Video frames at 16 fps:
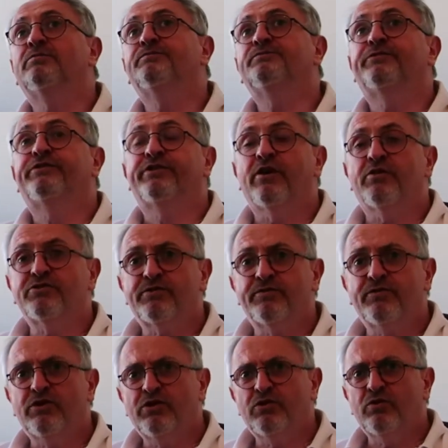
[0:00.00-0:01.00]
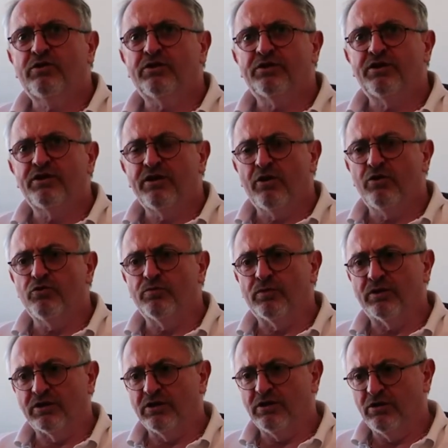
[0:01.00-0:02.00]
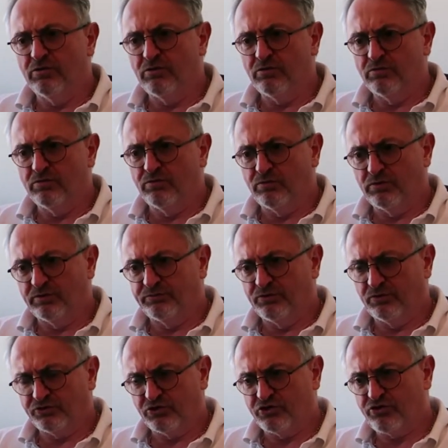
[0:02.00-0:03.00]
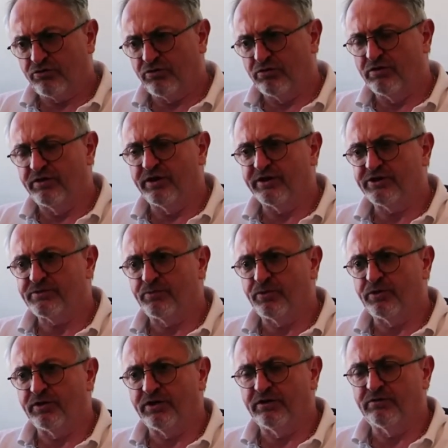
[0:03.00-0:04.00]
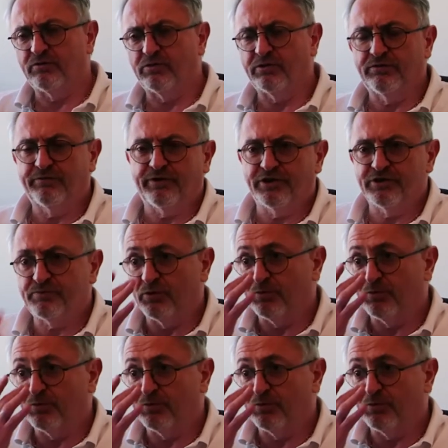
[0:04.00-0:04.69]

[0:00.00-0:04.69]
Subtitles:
for those of you that know me, who not just through this but and Facebook,